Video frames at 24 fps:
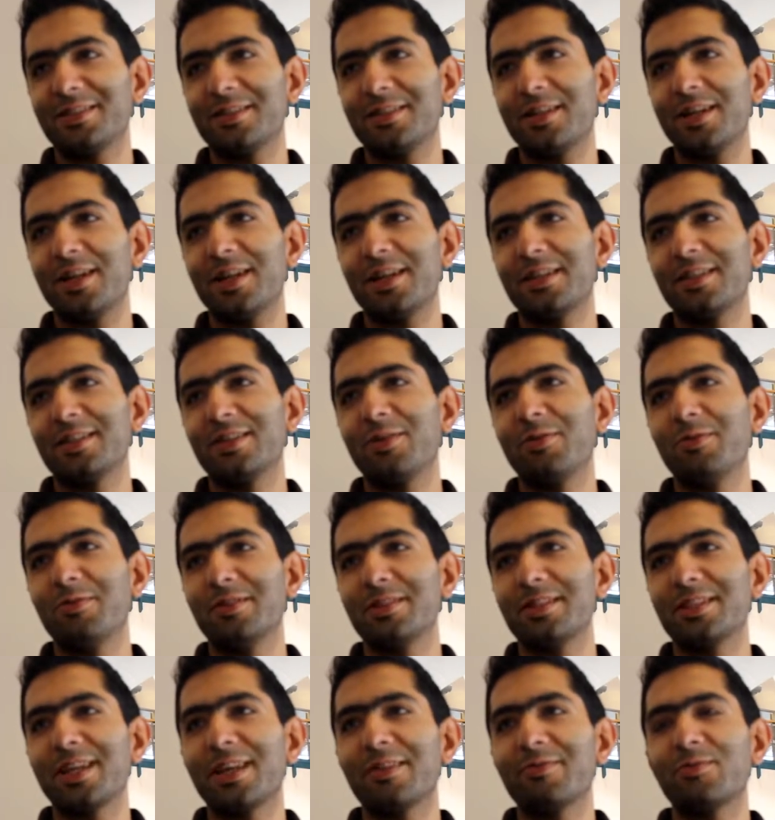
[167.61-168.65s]
I
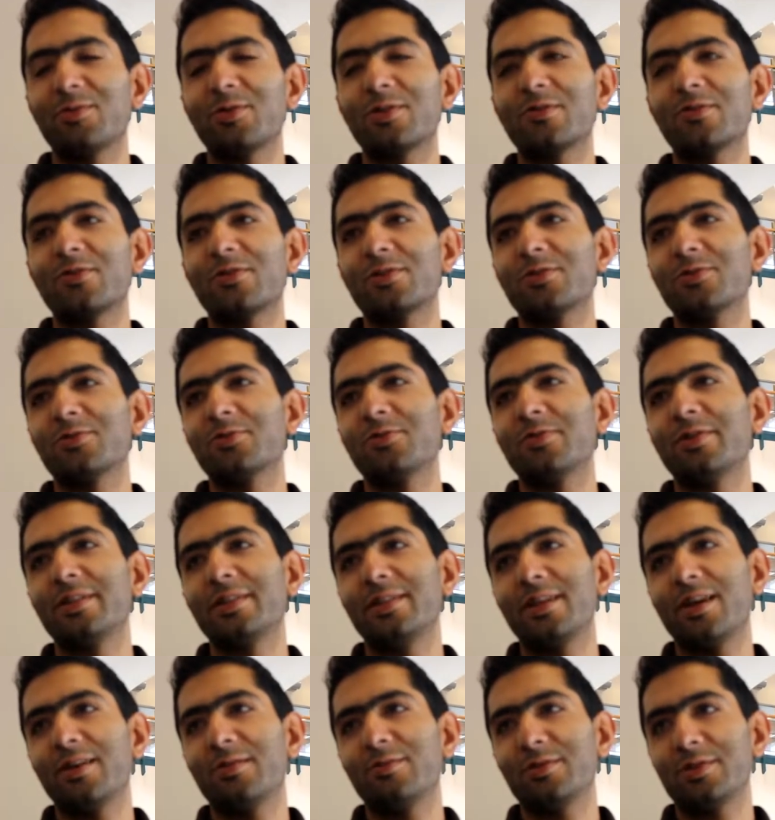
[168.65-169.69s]
only can work for
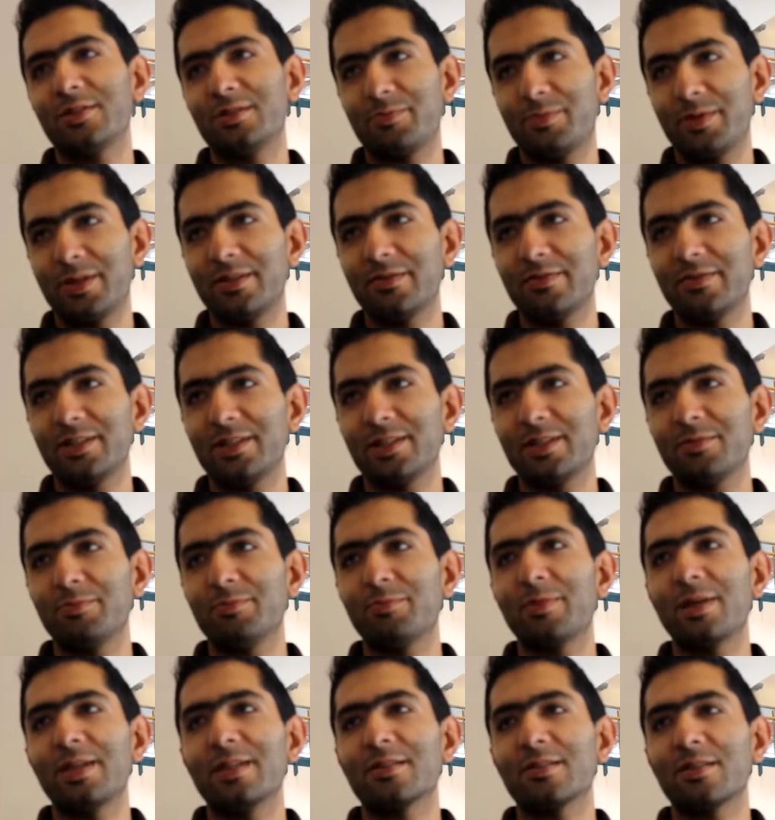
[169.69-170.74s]
20 hours per week
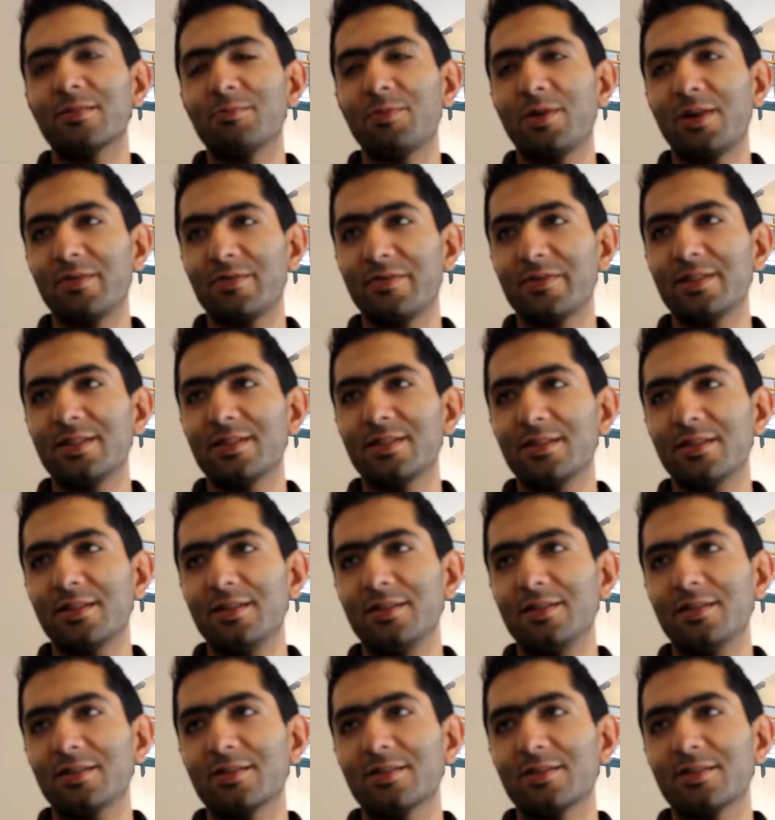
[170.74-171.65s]
based on my visa.